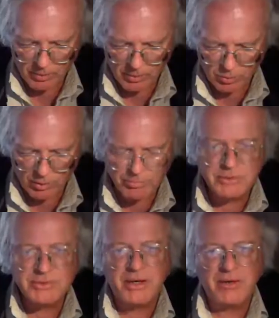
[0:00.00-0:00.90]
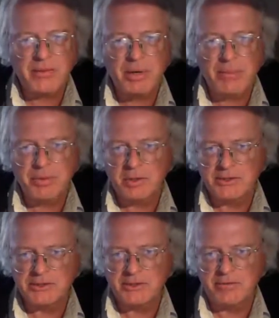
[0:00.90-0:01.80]
What percent of the
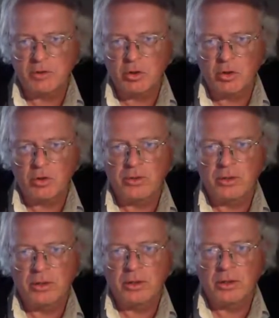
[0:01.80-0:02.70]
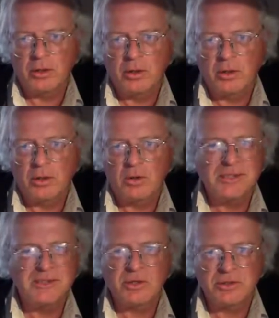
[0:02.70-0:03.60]
population of Earth? Well, let's
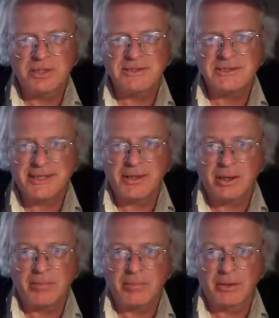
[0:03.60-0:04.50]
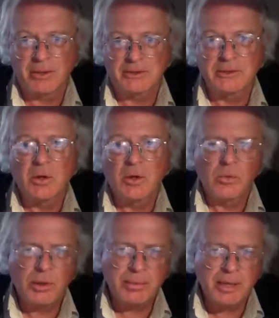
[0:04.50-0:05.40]
just say Americans.
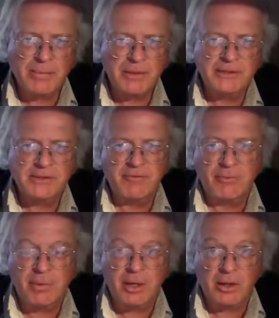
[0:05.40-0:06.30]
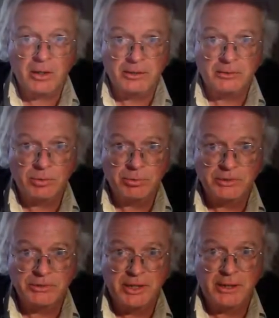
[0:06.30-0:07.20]
What population of Americans, what
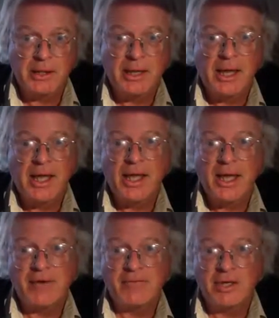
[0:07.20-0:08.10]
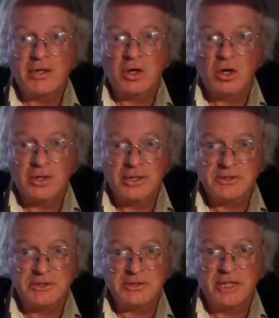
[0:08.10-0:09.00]
percent, have
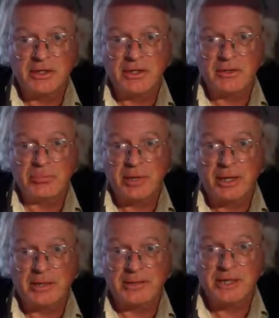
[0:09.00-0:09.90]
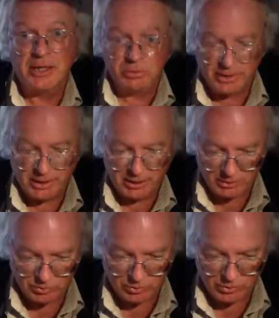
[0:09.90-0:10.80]
incarnations on another planet simultaneous
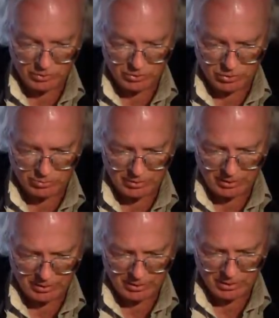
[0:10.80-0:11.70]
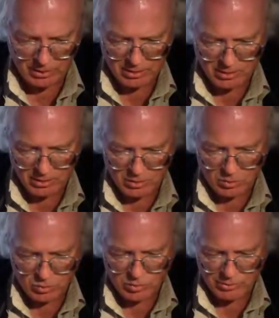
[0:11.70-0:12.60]
with this Earth planet?
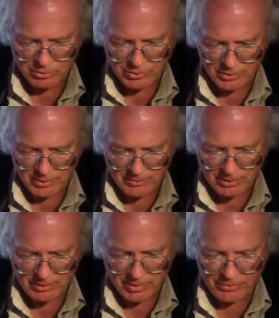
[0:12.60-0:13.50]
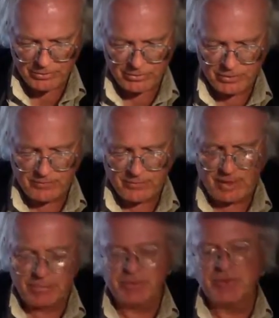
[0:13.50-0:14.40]
What percent? About
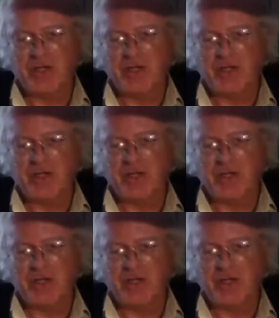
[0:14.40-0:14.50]
35%.